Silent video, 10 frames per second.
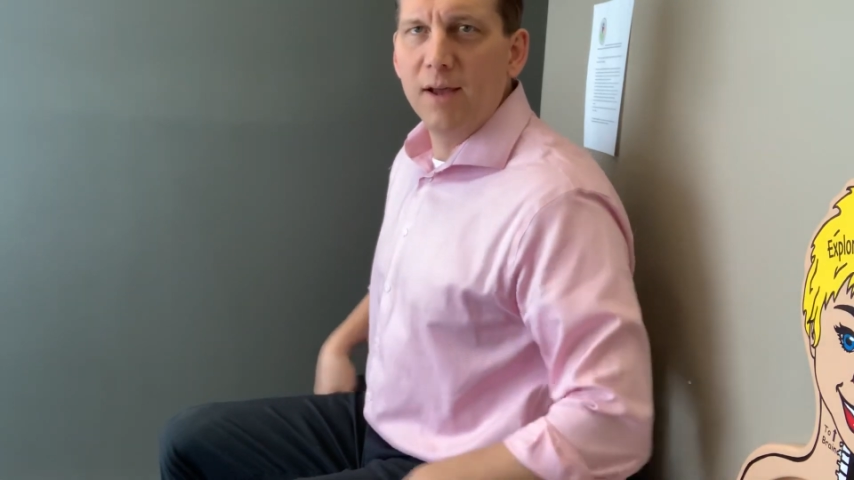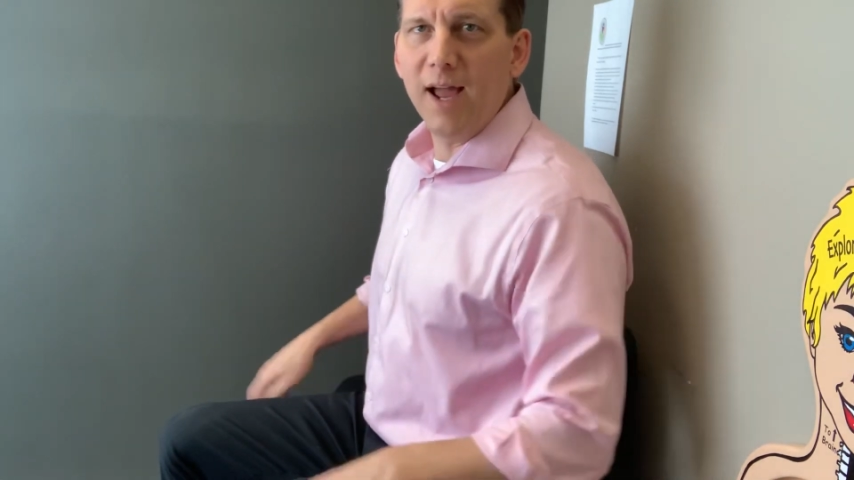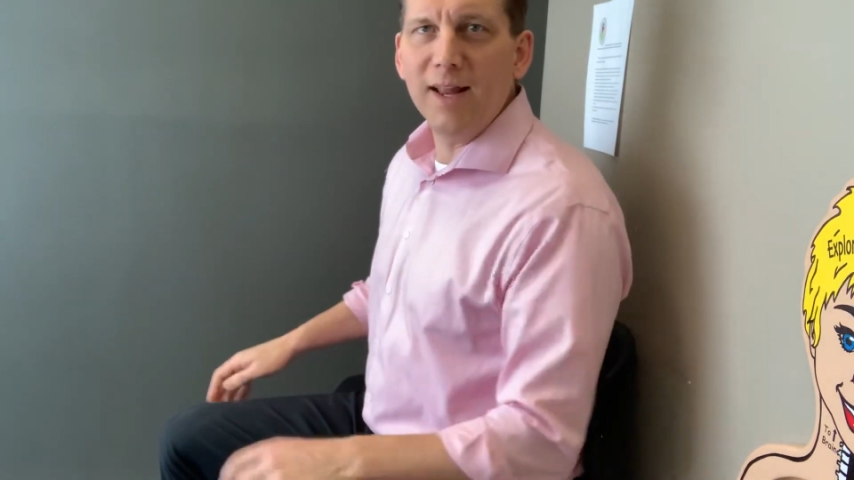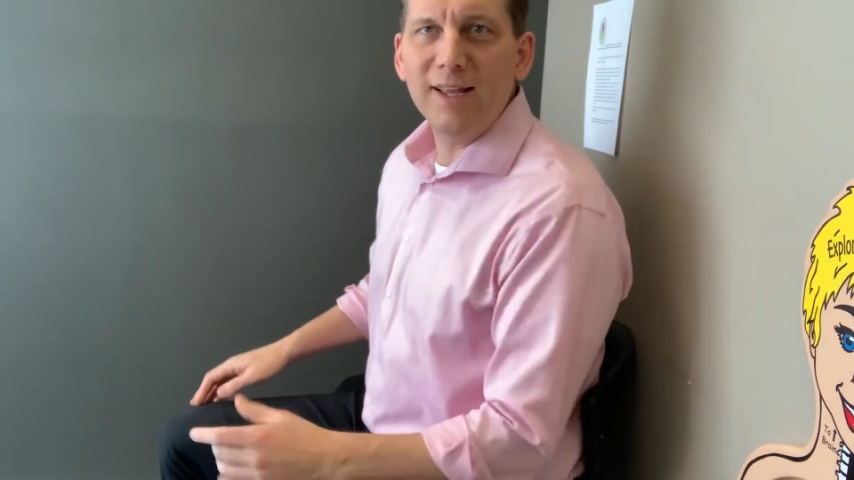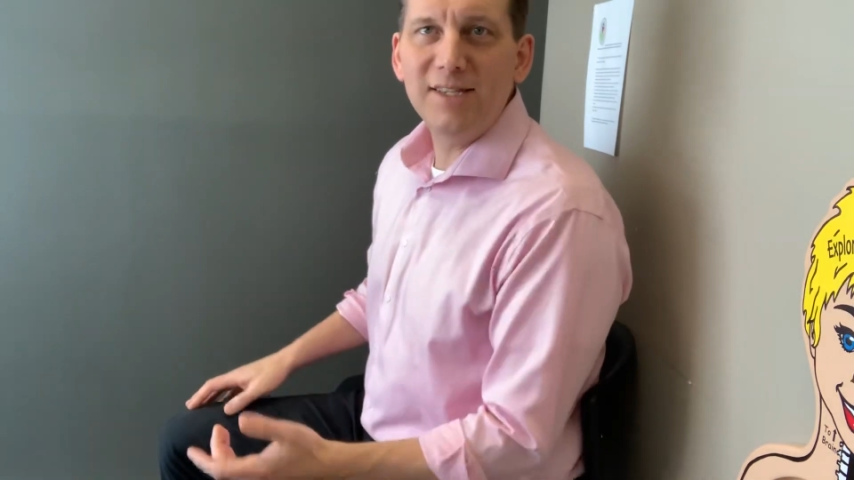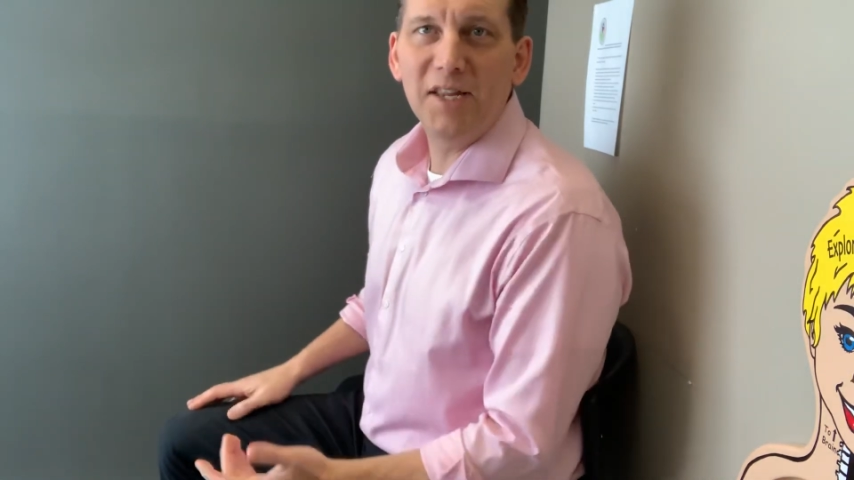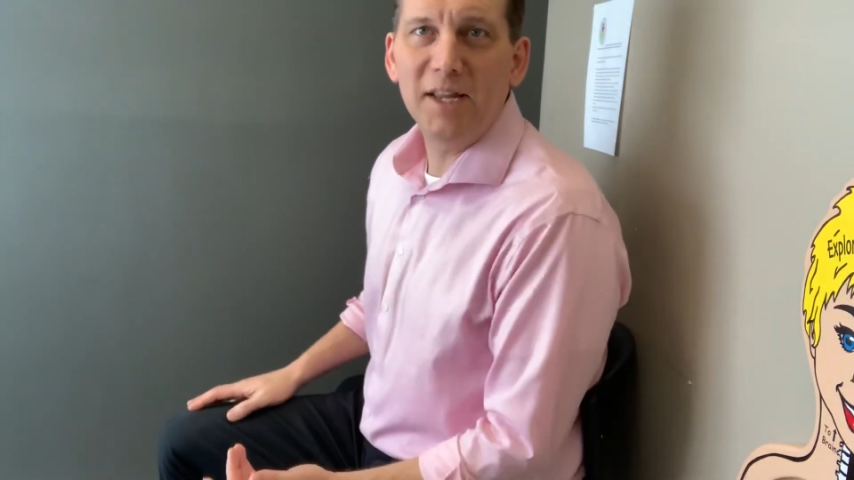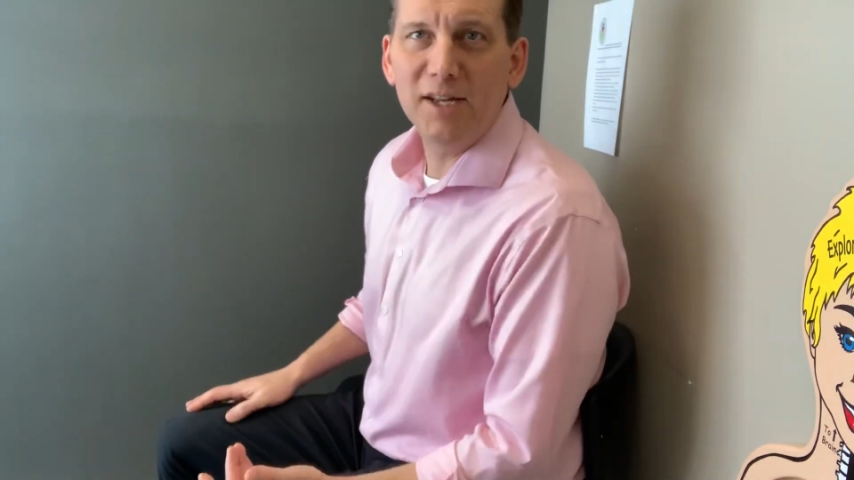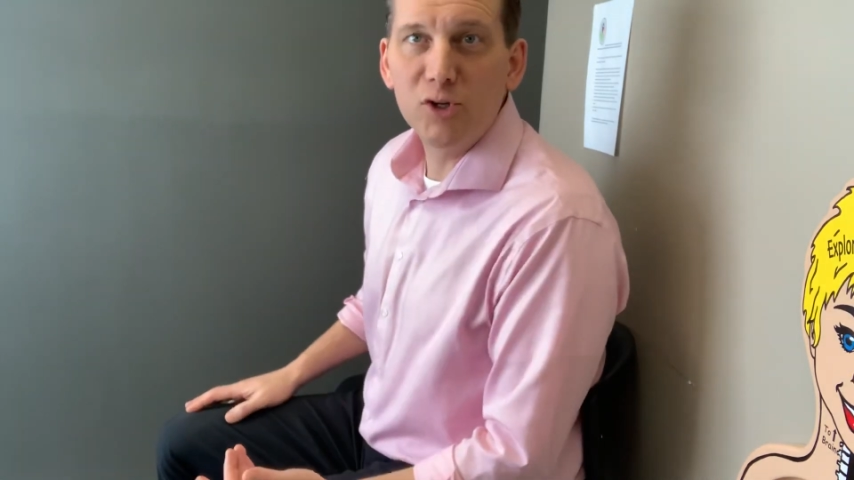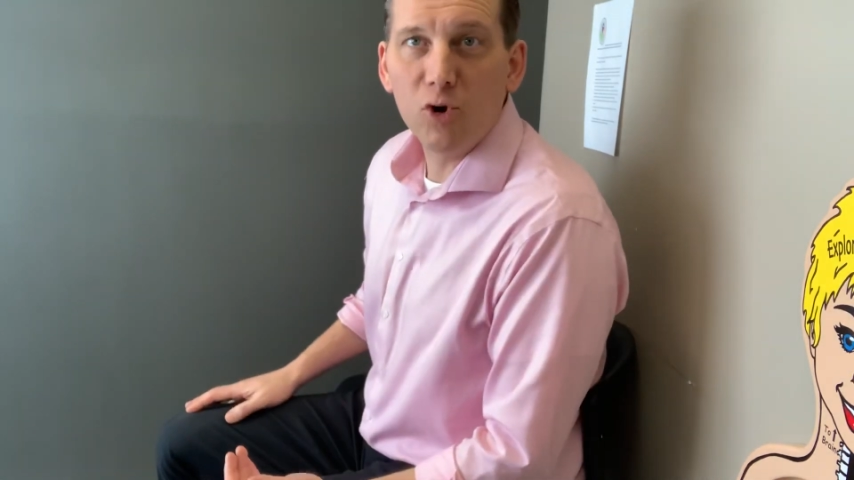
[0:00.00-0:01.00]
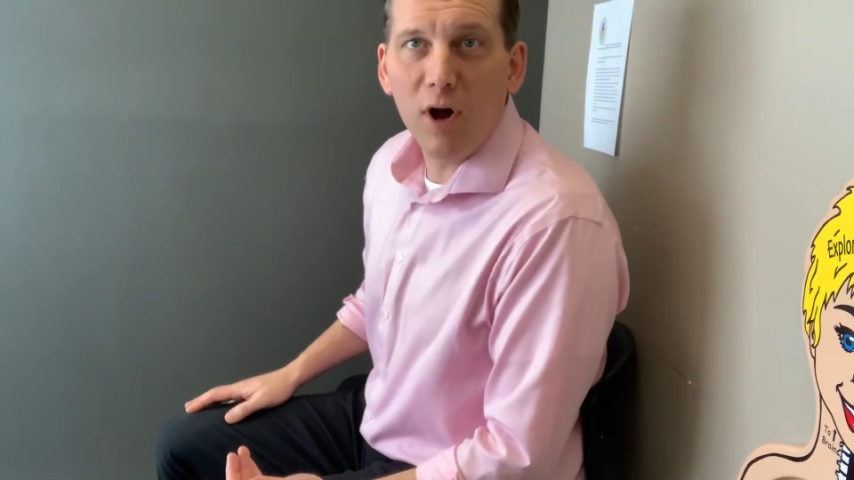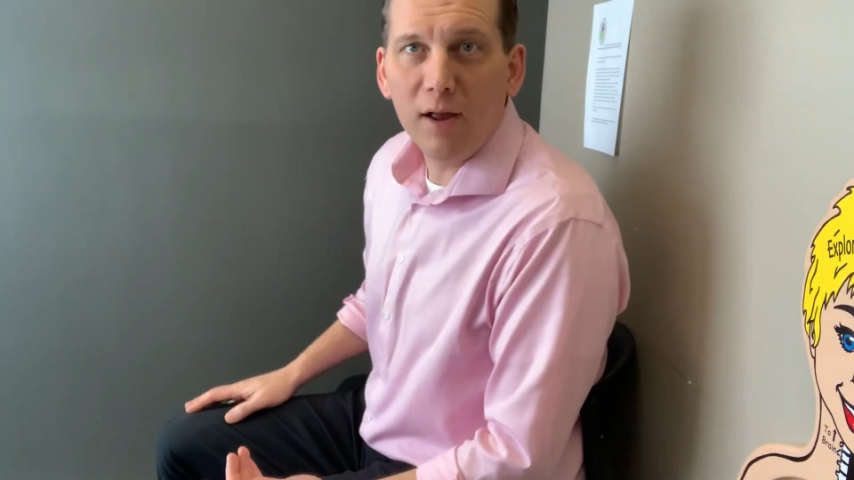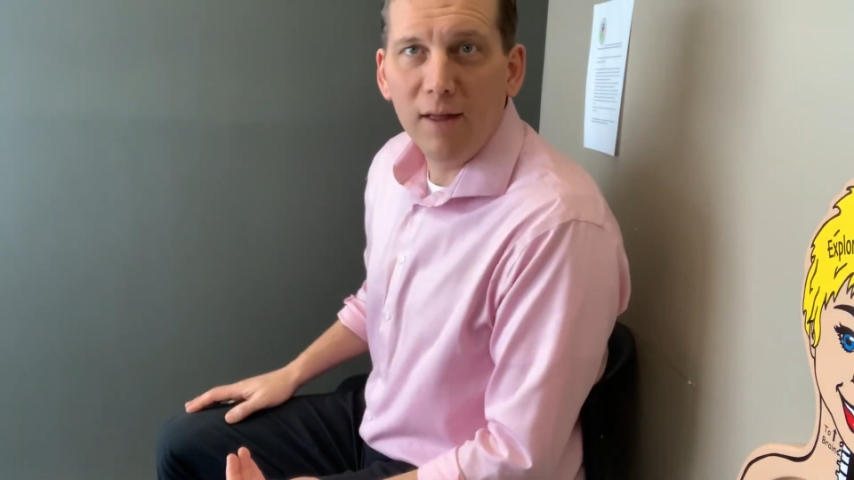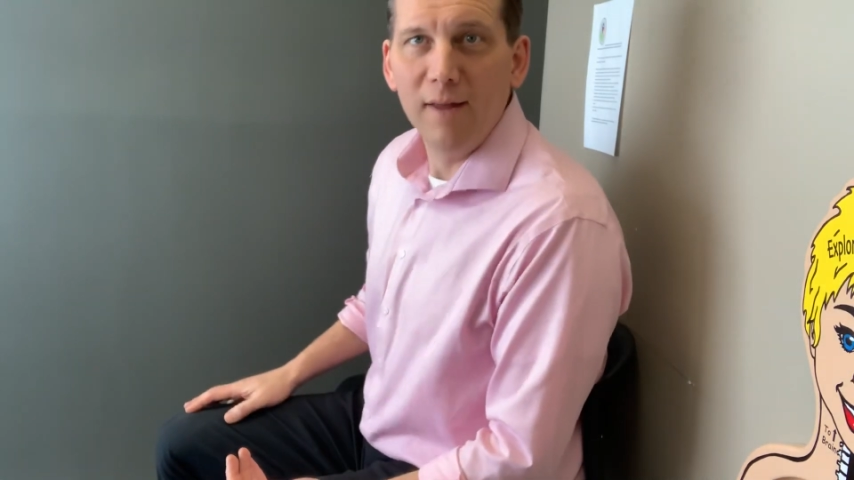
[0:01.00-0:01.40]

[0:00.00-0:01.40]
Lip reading: kind of like sitting in a truck.